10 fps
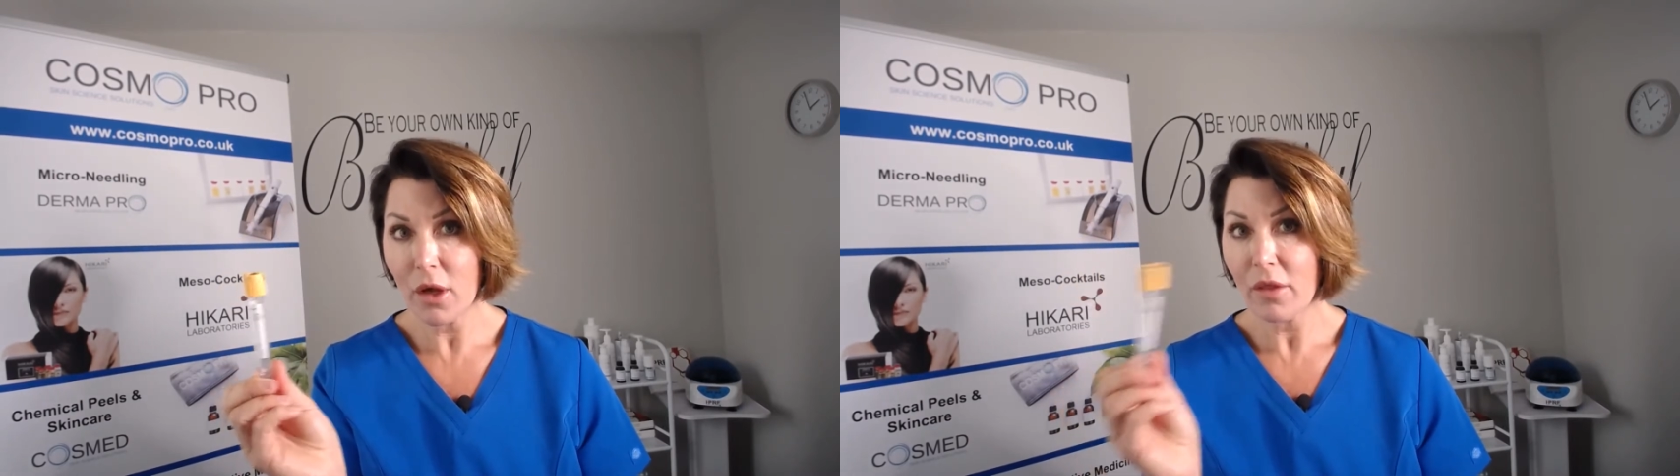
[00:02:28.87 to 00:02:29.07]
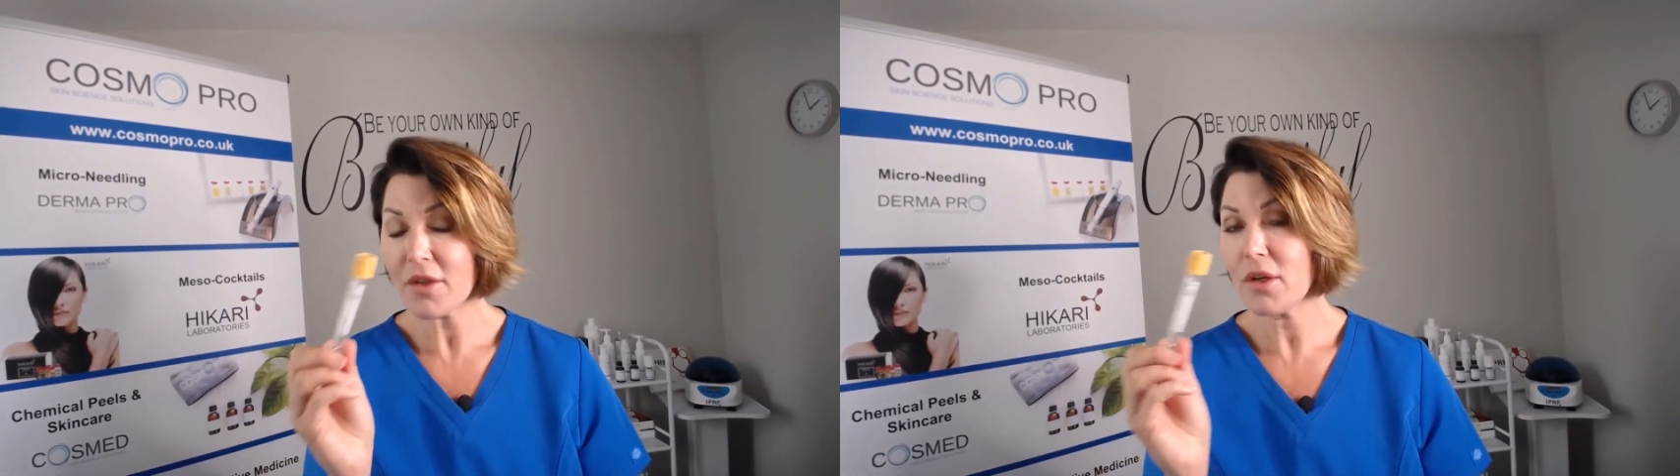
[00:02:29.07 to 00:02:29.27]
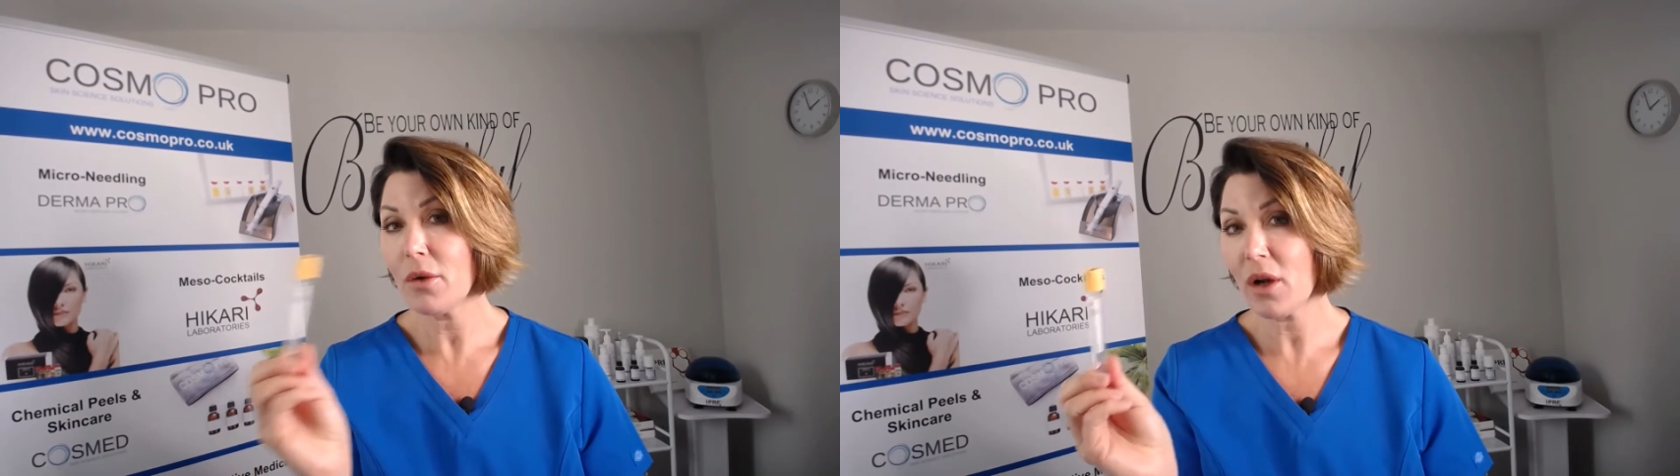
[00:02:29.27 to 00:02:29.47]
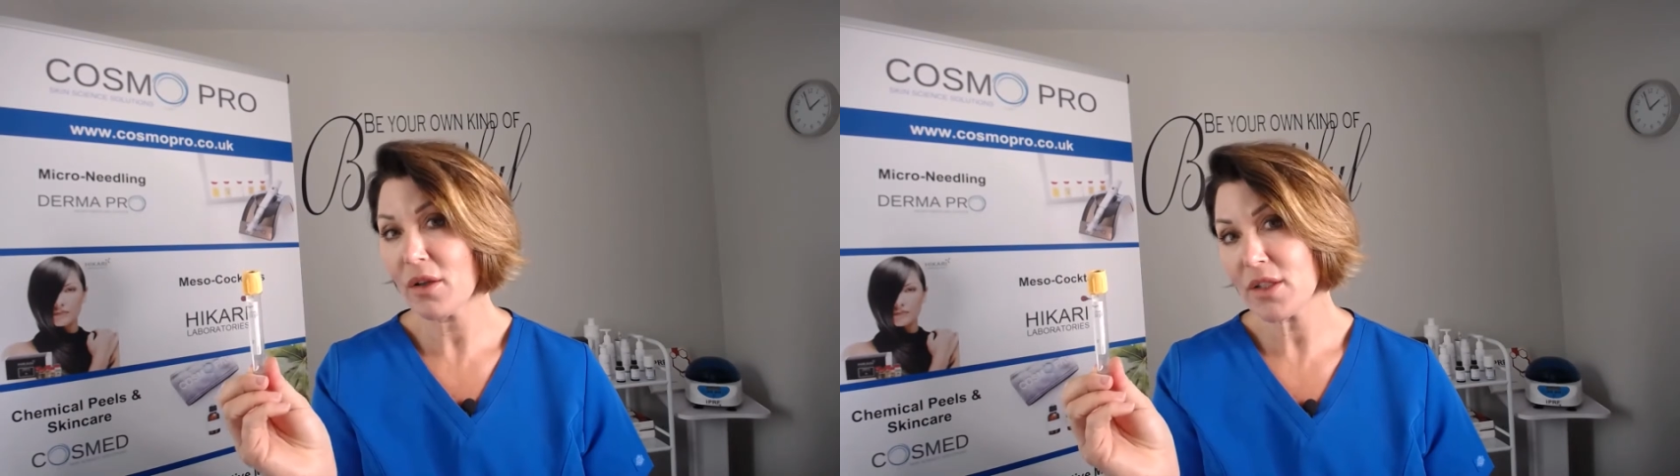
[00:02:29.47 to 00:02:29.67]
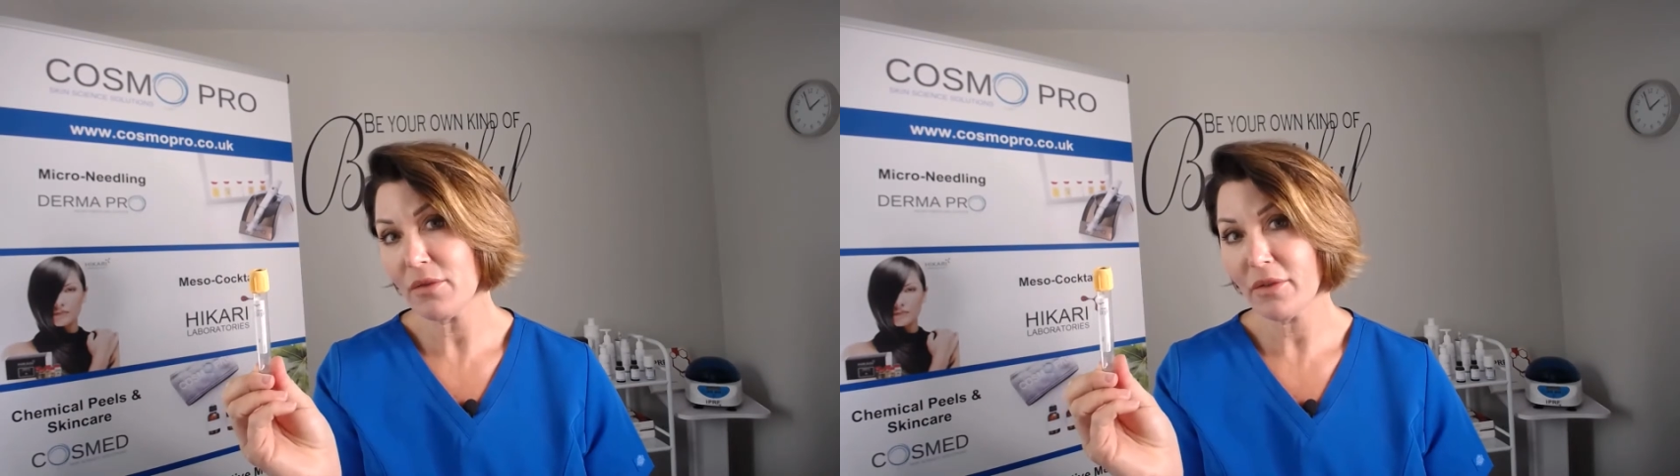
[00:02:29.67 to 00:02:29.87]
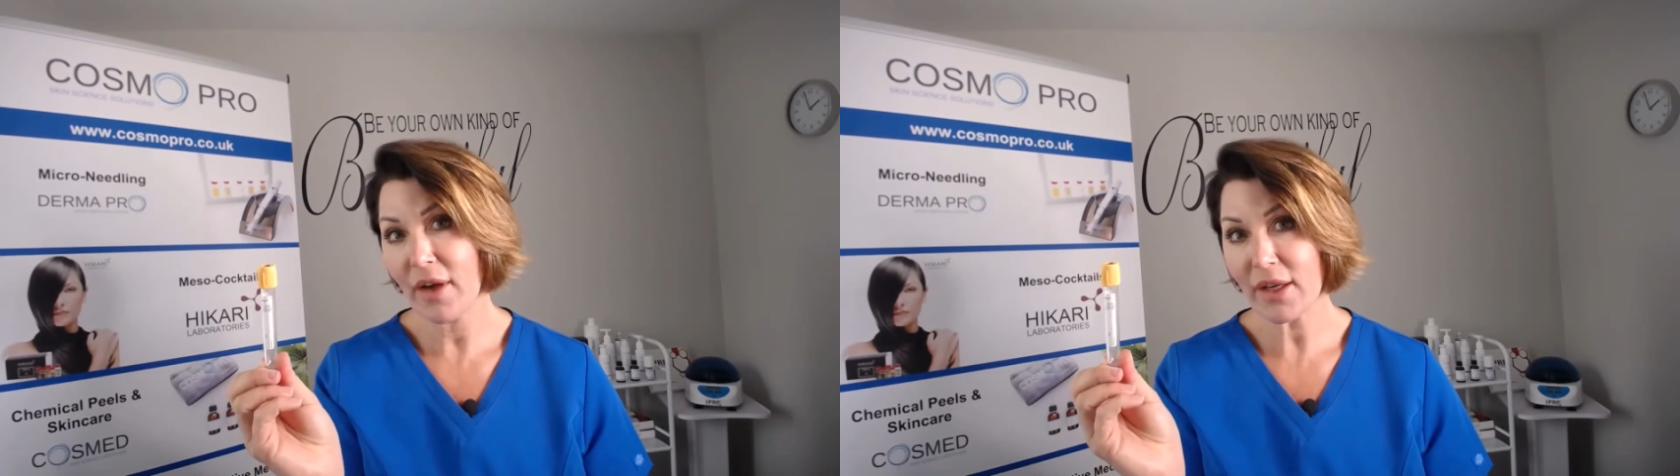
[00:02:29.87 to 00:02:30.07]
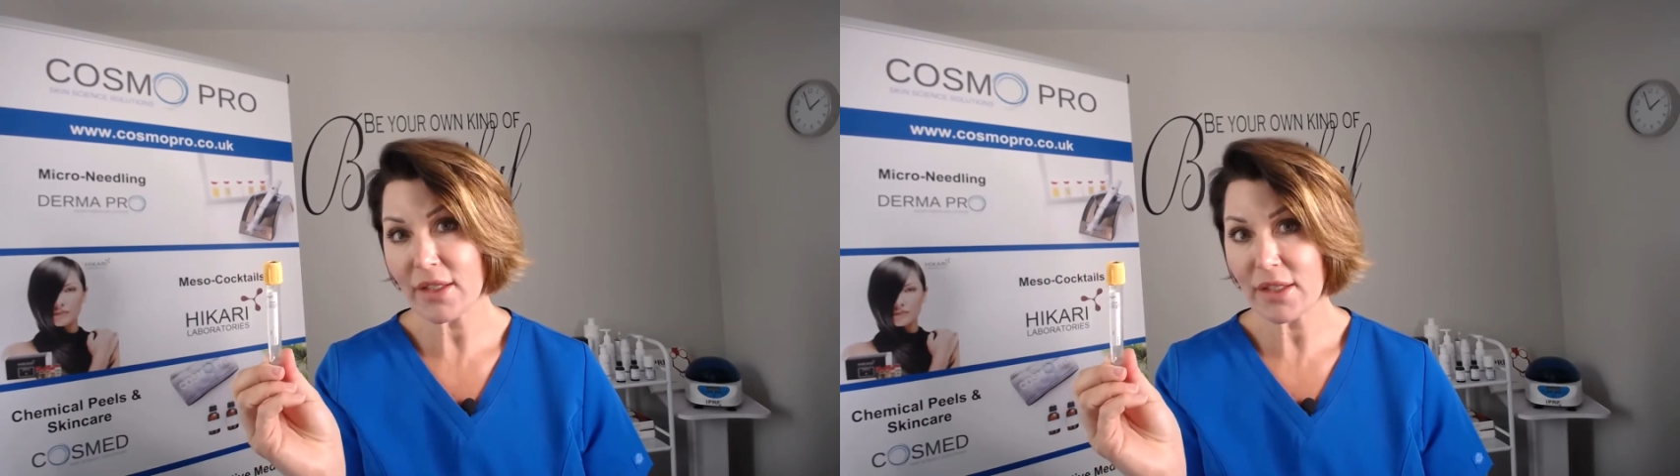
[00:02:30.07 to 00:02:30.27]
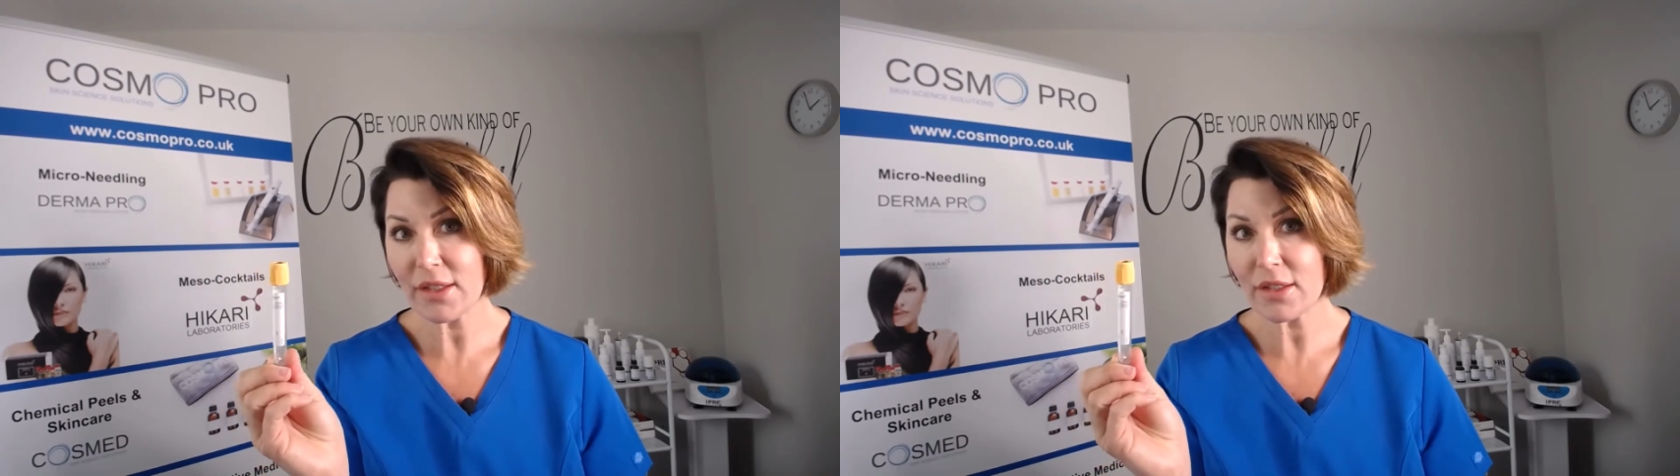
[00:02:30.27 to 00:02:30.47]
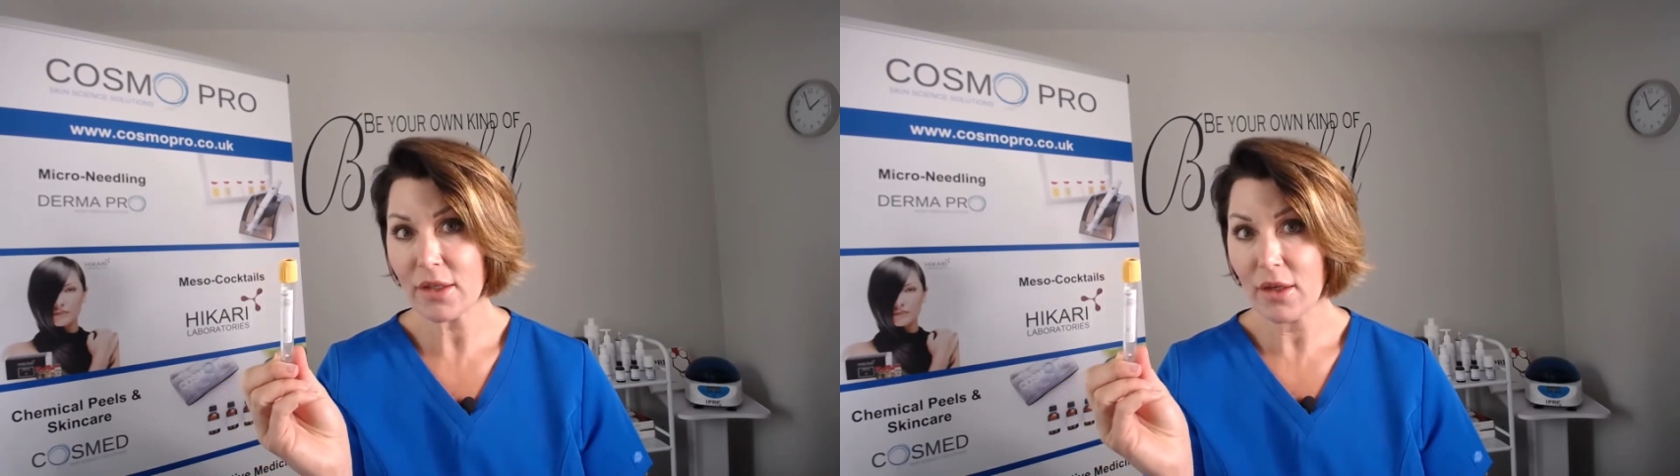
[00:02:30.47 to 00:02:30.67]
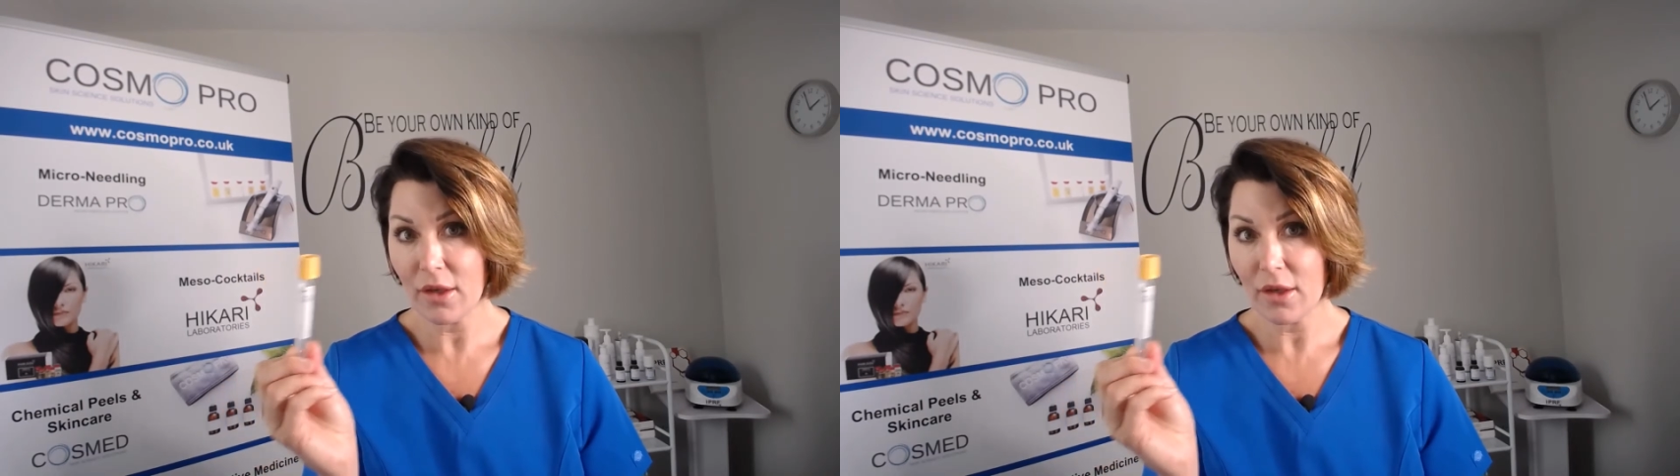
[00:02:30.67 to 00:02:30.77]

there's no clotting factors,